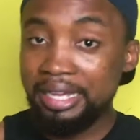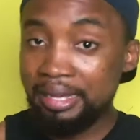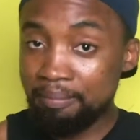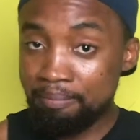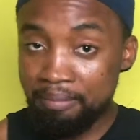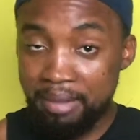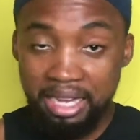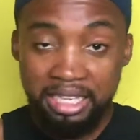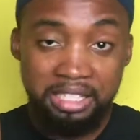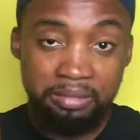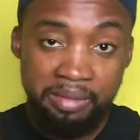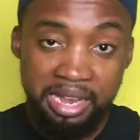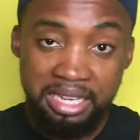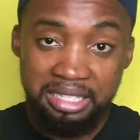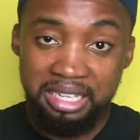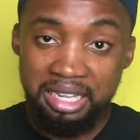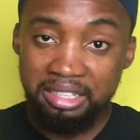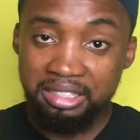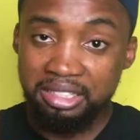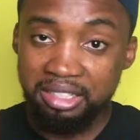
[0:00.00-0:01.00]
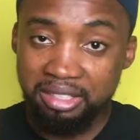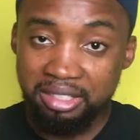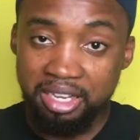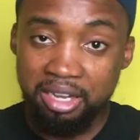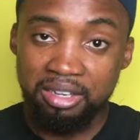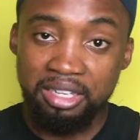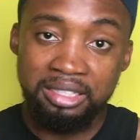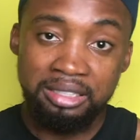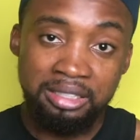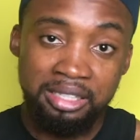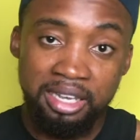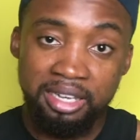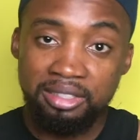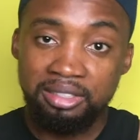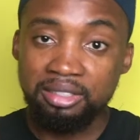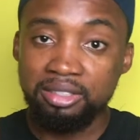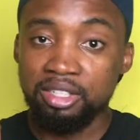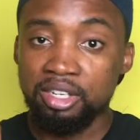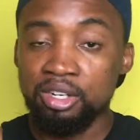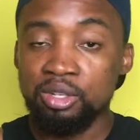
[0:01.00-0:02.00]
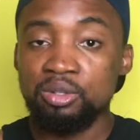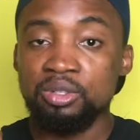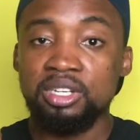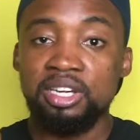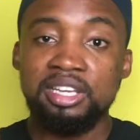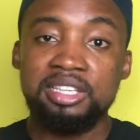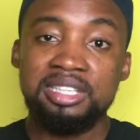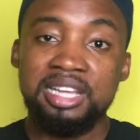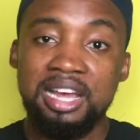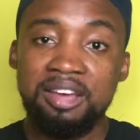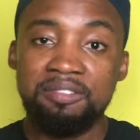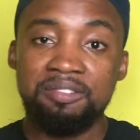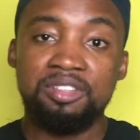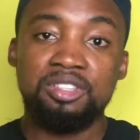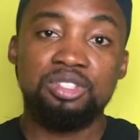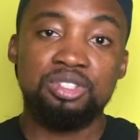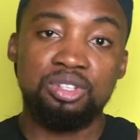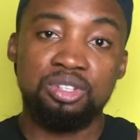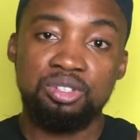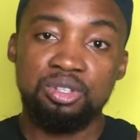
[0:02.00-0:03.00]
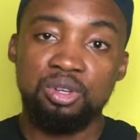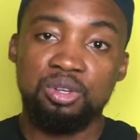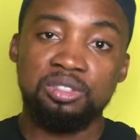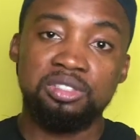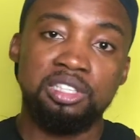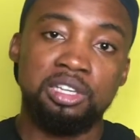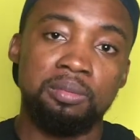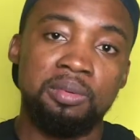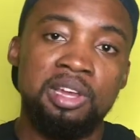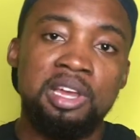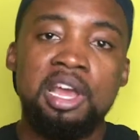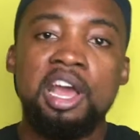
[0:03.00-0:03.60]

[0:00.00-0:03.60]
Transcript: Maximize that discount, and yes, let's have it to your doorstep.